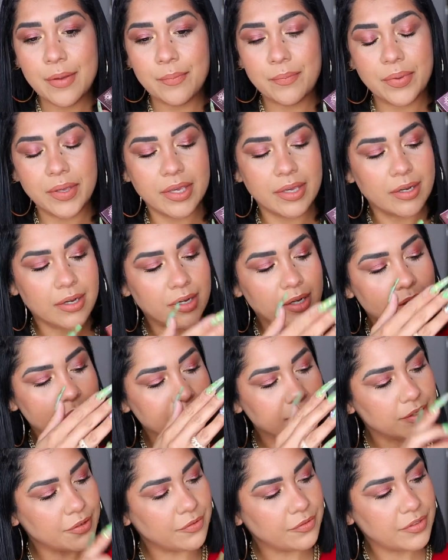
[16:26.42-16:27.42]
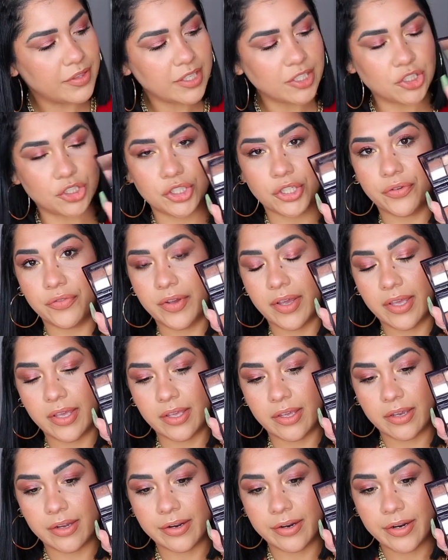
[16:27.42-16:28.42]
because of this shade right
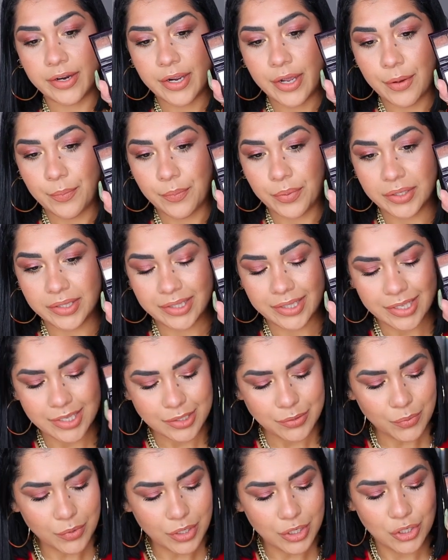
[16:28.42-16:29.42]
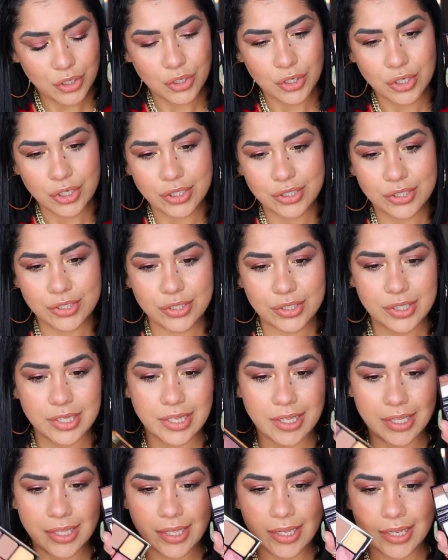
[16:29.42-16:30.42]
here. But this one looks
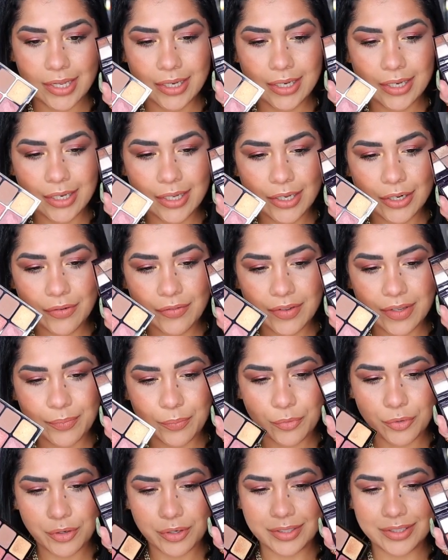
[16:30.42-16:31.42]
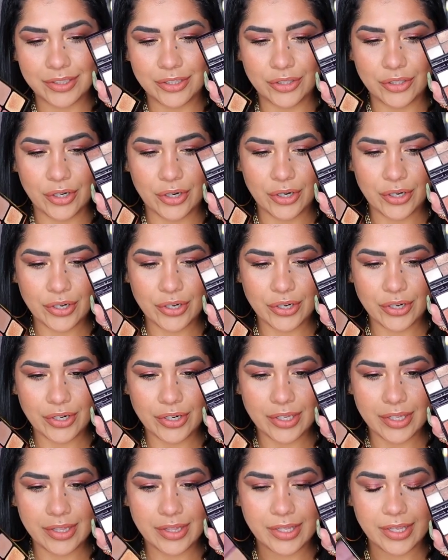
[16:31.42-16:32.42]
a little bit more darker
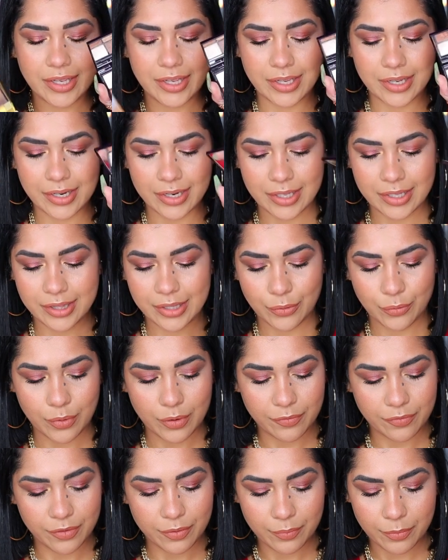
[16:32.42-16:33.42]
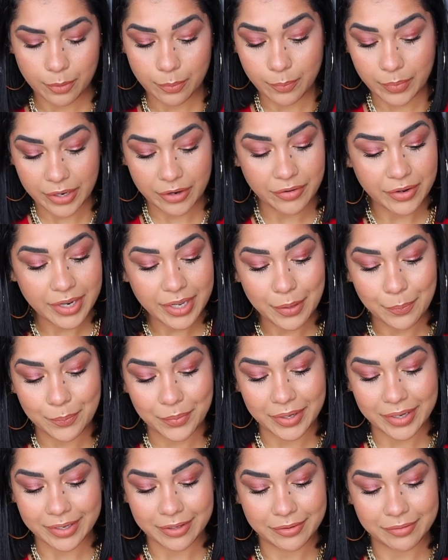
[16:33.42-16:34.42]
than the one from Burberry,
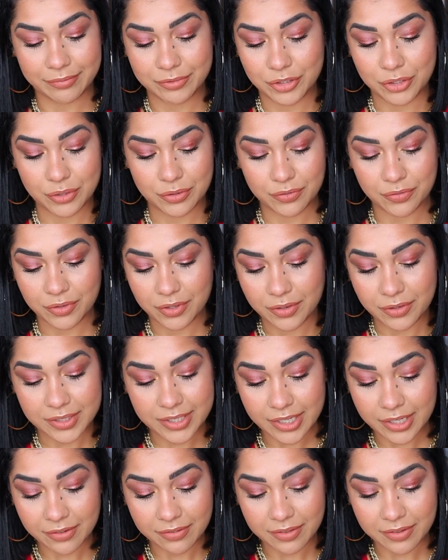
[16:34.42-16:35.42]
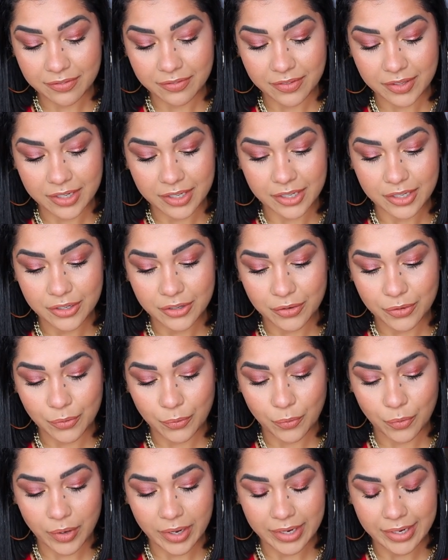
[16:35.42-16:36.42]
but just for the sake of the video,
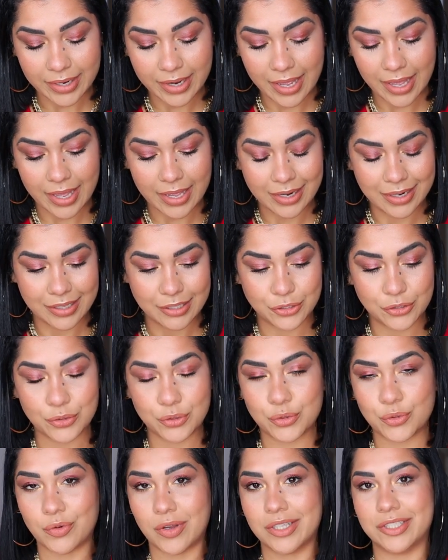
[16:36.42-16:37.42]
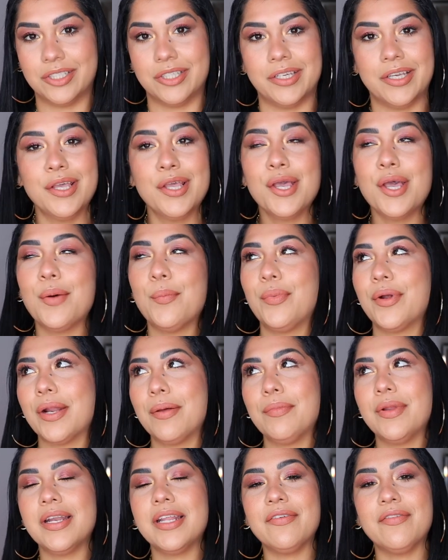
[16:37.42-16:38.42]
why not? Let's just swatch it. But
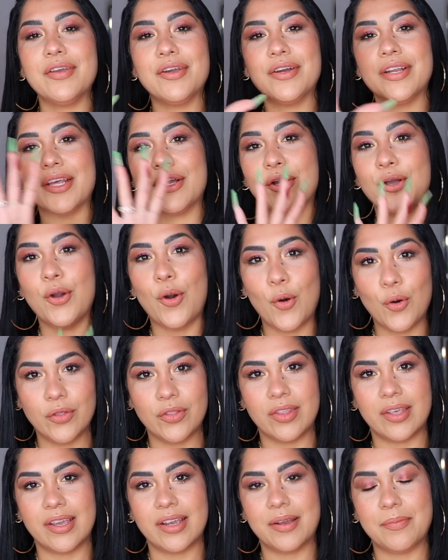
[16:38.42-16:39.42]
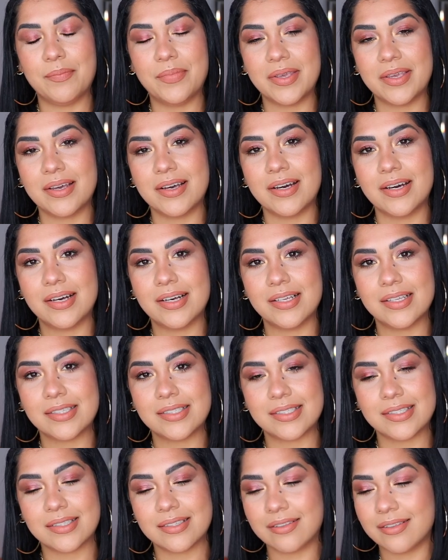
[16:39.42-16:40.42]
I'm not even gonna go there
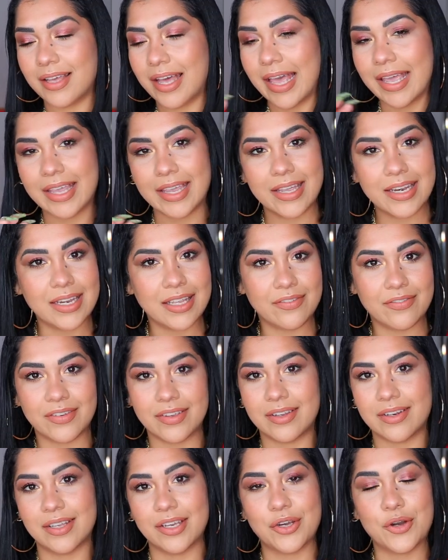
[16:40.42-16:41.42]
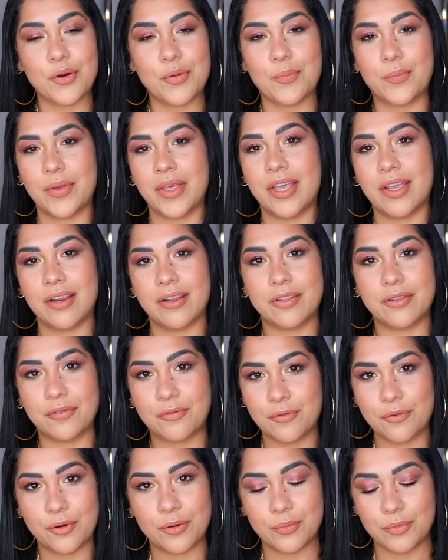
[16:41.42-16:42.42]
because I can't even compare the
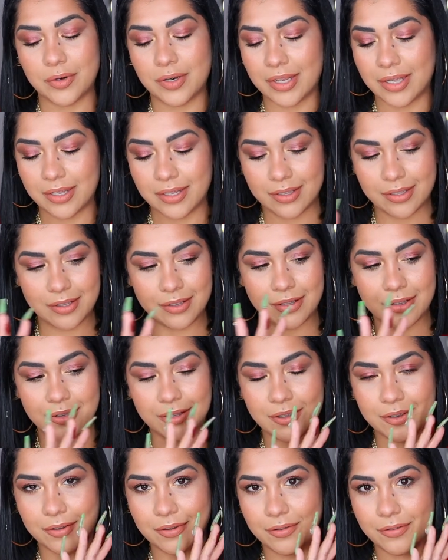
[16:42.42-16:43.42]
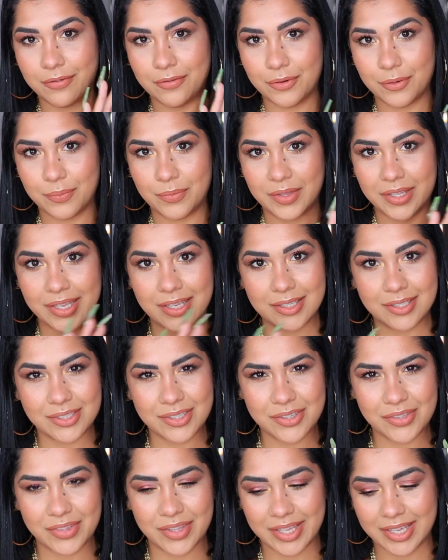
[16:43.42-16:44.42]
formula from this
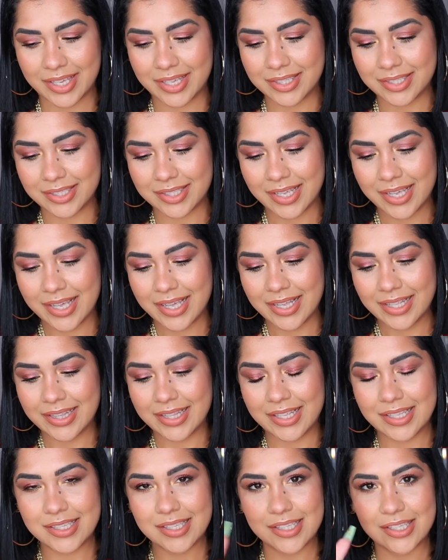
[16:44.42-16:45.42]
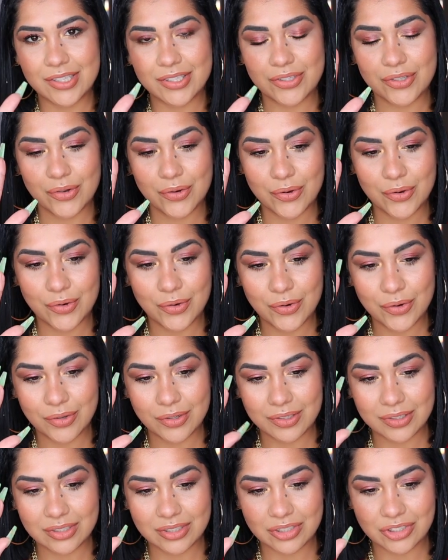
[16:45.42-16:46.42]
to this. This is
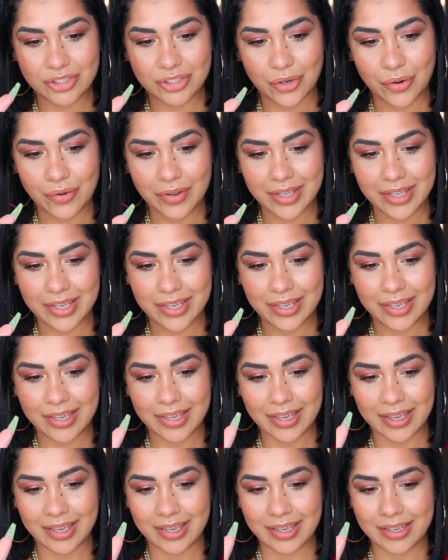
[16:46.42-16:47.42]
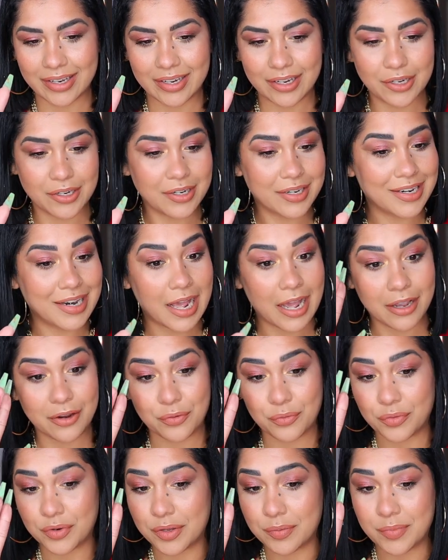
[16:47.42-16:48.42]
so chalky and not
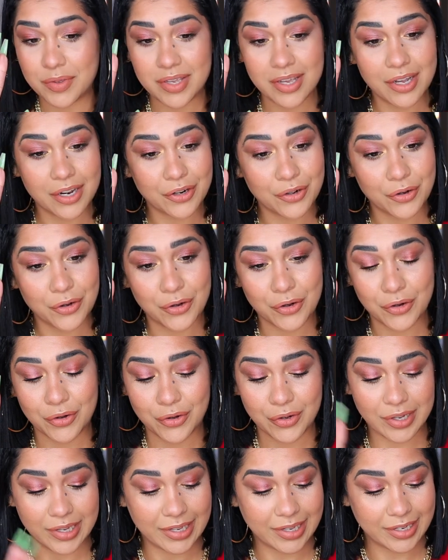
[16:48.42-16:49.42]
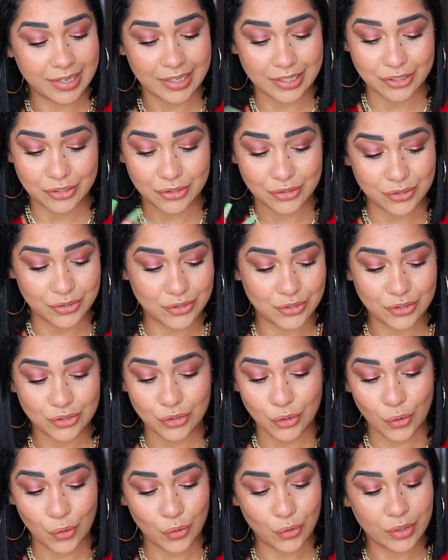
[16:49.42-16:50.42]
creamy at all, and I just
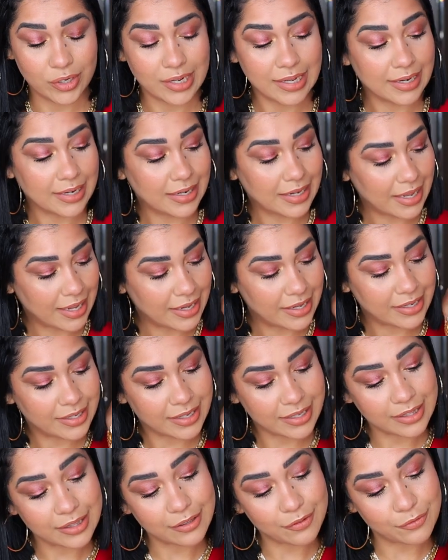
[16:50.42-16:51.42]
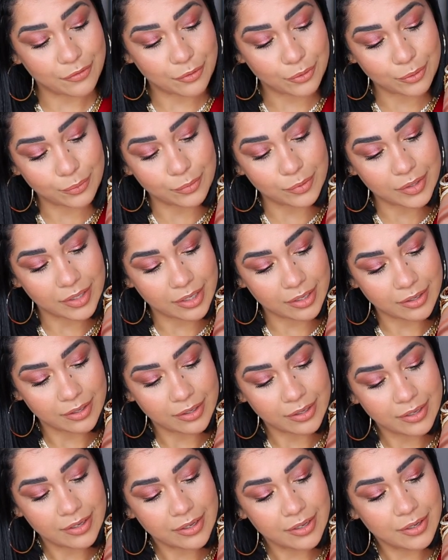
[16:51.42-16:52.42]
don't like the formula.
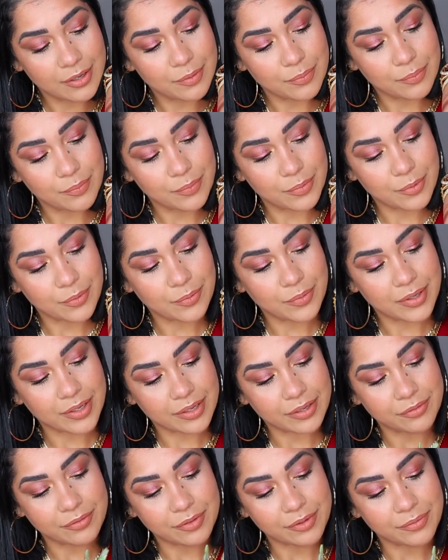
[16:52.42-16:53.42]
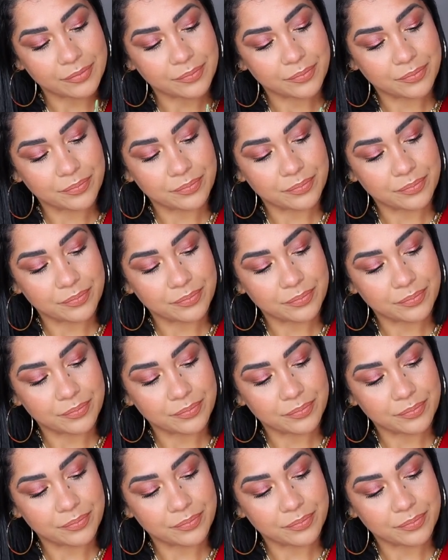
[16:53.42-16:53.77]
But whatever.